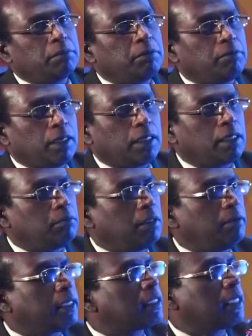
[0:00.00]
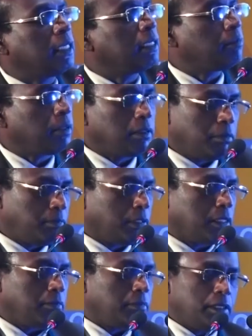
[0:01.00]
be vulnerable, whereas
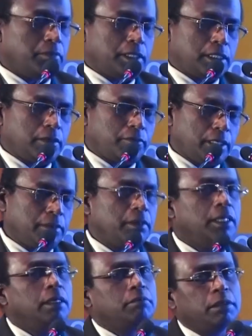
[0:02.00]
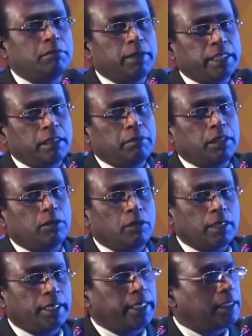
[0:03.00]
90% plaque might have been
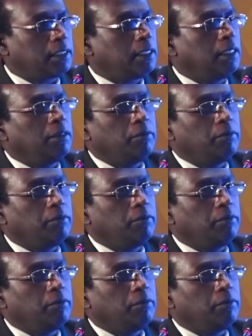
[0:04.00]
organized,